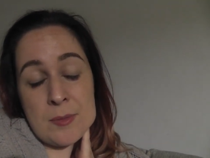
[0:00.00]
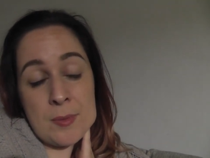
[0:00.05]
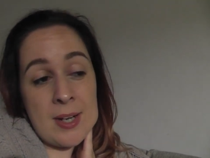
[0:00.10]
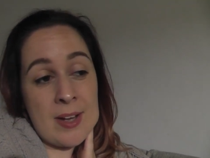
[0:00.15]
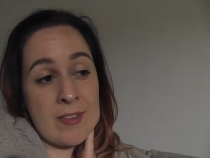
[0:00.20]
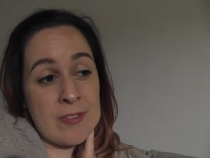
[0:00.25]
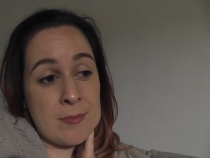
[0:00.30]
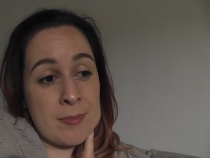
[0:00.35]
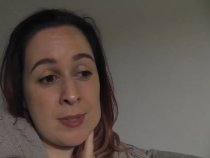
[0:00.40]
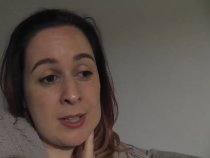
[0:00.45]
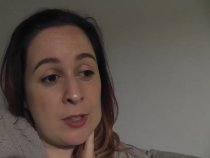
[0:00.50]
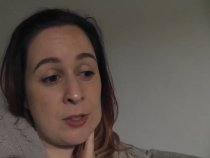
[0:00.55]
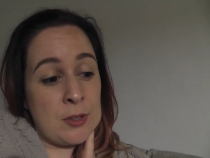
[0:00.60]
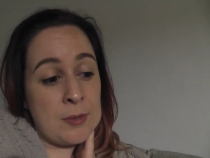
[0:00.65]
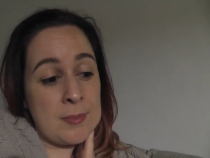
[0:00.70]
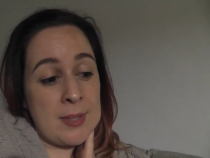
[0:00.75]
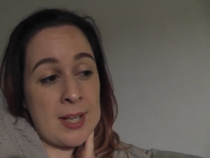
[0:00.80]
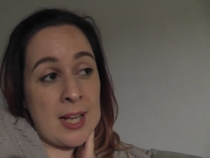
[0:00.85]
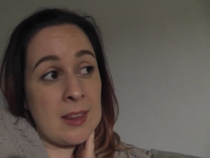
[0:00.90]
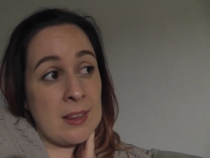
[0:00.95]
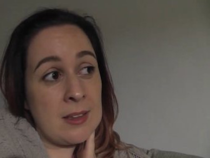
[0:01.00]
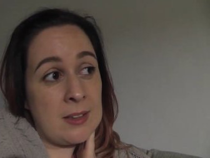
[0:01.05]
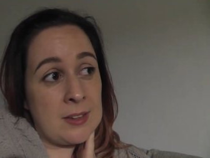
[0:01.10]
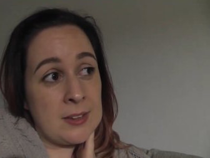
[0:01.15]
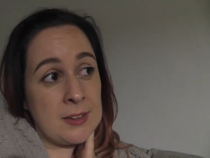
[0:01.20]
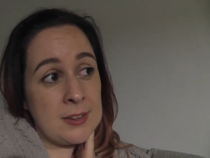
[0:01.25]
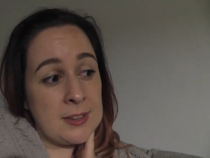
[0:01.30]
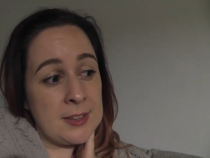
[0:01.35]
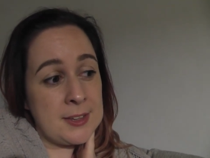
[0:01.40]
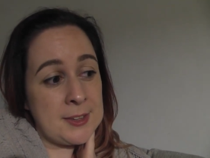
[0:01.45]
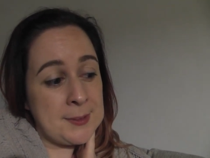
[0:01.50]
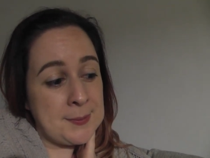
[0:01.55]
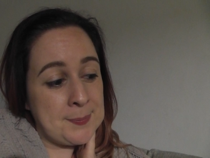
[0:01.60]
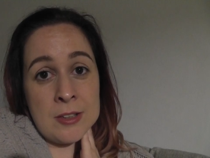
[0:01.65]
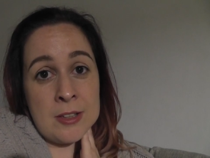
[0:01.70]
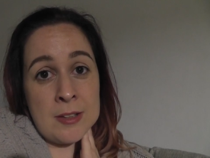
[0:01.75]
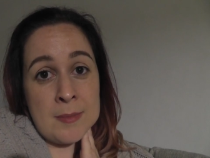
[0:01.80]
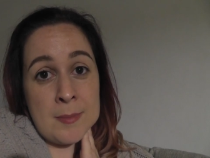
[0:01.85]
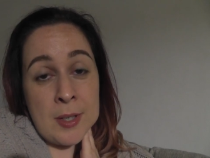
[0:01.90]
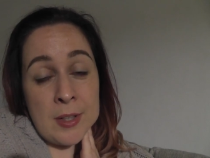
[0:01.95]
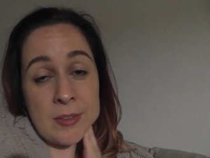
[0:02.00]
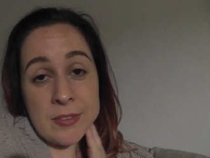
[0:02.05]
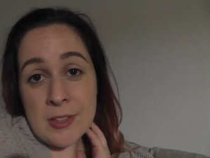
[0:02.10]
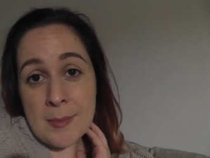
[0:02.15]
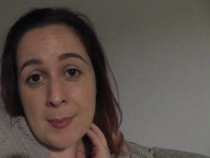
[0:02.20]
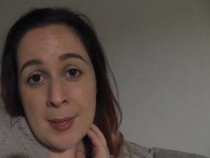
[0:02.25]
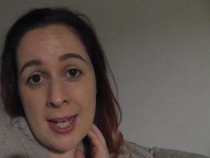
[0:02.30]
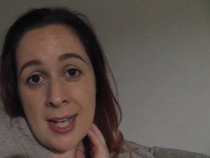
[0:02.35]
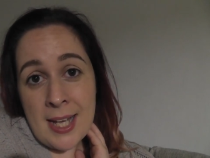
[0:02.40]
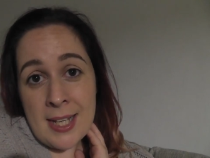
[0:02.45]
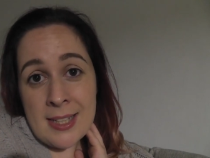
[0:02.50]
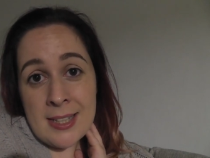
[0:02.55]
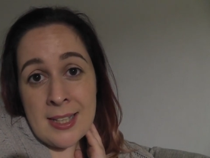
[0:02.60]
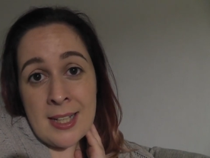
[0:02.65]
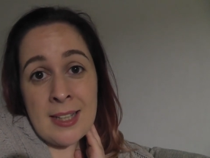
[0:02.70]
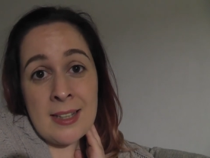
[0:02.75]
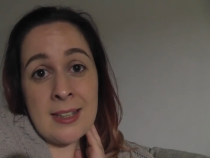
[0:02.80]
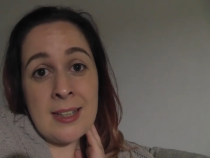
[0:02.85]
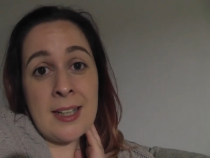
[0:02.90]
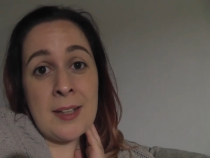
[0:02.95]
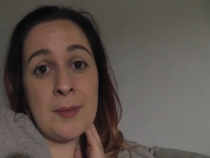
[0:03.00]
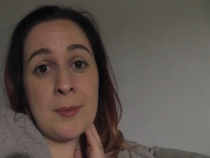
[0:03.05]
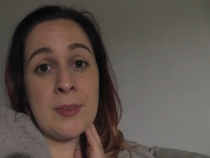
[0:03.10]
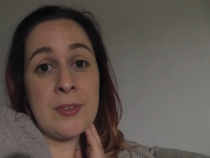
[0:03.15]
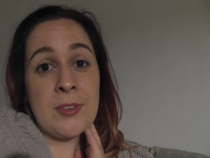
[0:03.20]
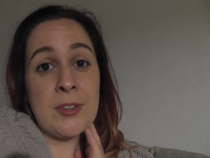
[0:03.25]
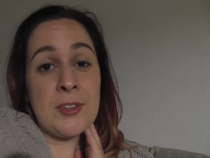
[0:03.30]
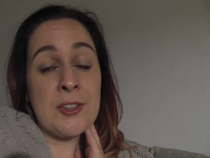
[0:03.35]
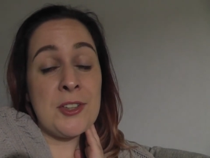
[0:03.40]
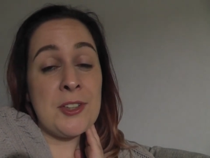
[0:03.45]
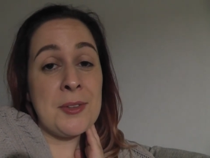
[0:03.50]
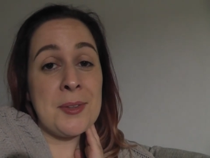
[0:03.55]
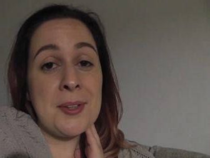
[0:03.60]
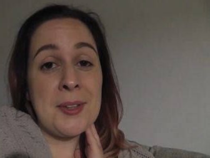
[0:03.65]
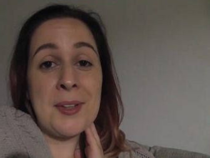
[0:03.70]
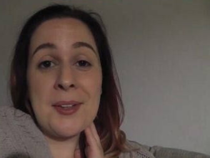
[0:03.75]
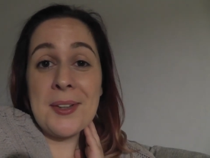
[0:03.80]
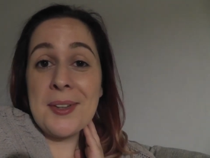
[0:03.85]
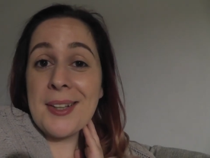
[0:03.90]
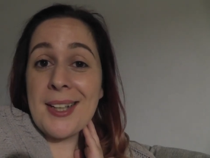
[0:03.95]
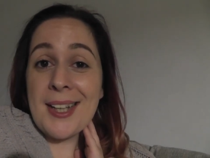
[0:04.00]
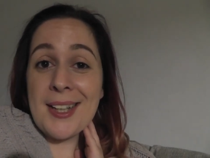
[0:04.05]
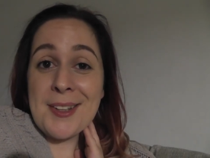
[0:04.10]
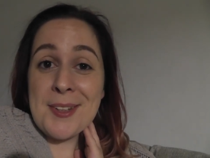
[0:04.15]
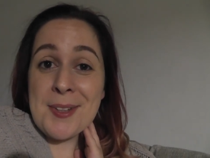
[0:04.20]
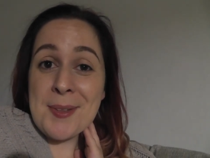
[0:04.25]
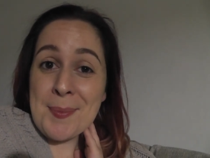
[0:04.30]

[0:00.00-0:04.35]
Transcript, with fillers: We haven't been home that long, so I'm off to bed and then we've got to do it all again